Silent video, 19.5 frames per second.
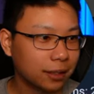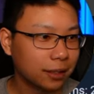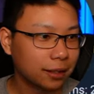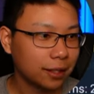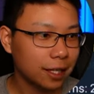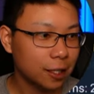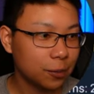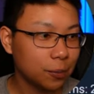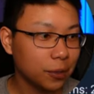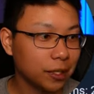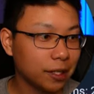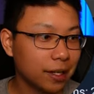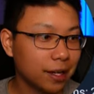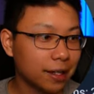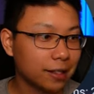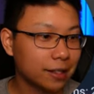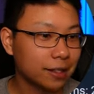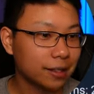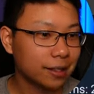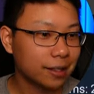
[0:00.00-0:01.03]
That's pretty
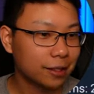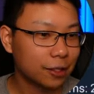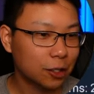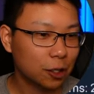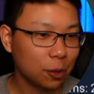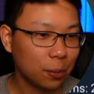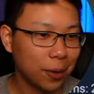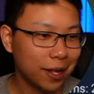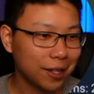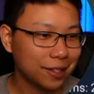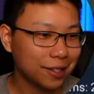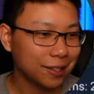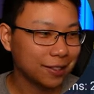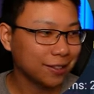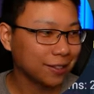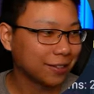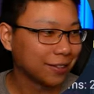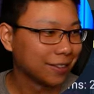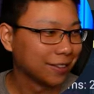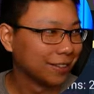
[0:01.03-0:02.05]
nice. Geomancer,
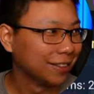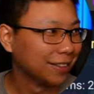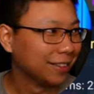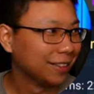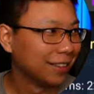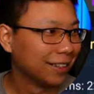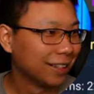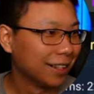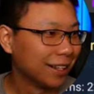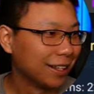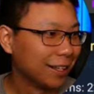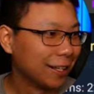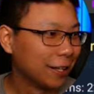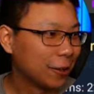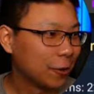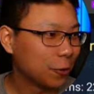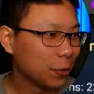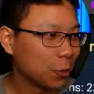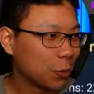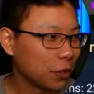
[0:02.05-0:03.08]
dude.
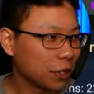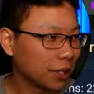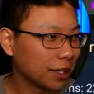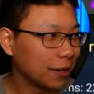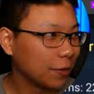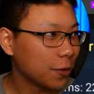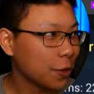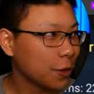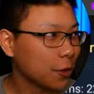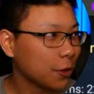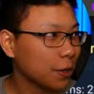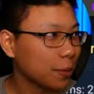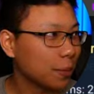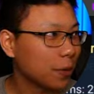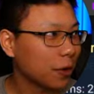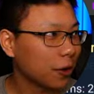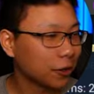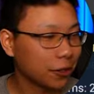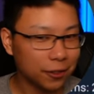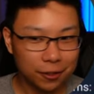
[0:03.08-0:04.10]
With a level thirty
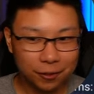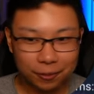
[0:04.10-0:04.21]
marked.